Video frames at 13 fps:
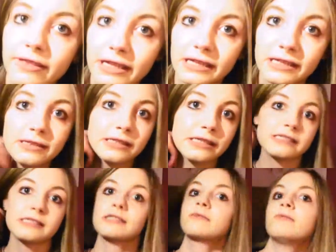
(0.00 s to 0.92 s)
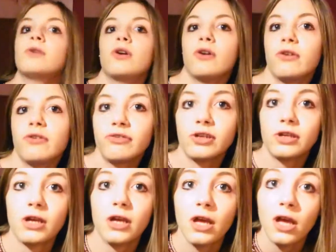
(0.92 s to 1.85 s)
think this is more for
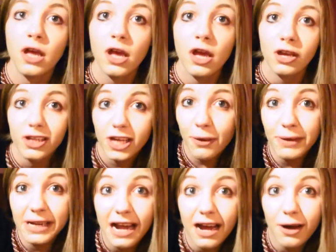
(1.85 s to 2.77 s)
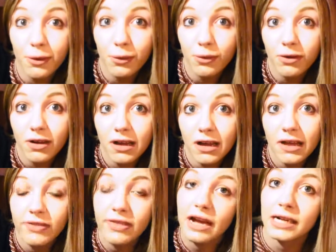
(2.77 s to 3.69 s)
going out,
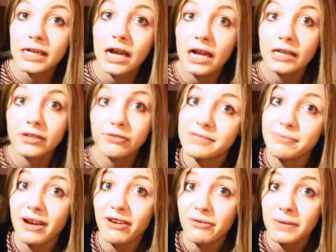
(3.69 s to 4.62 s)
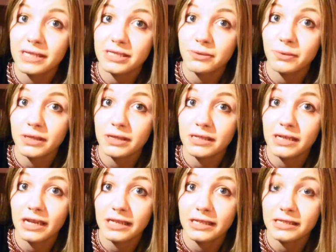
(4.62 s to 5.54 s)
that kind of experimenting with the
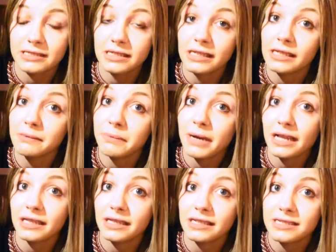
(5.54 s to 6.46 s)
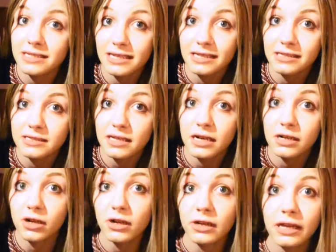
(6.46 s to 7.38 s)
DECAY palette since I
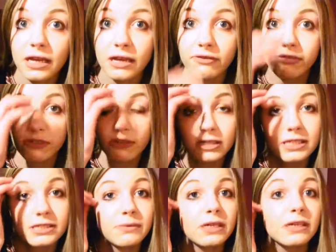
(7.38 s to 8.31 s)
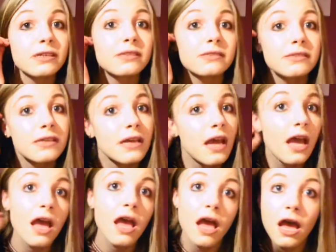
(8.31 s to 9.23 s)
got it for Christmas.
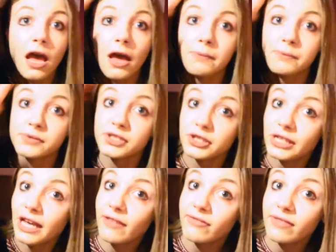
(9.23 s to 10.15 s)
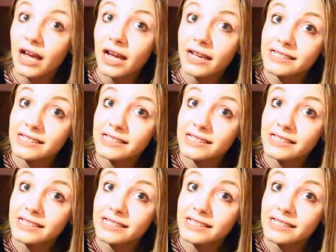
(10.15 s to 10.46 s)
So yeah, that